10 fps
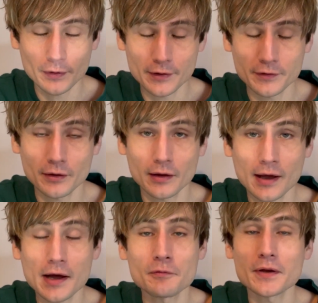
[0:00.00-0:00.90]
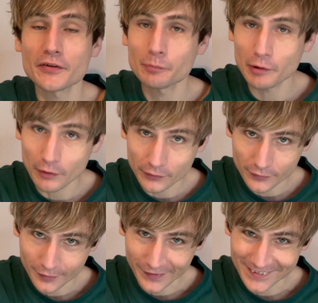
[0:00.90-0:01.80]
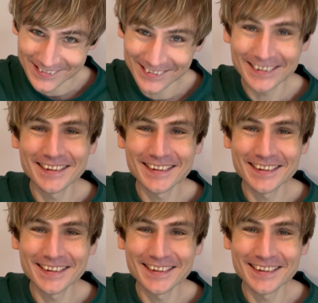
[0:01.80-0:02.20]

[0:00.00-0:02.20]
like have experienced this,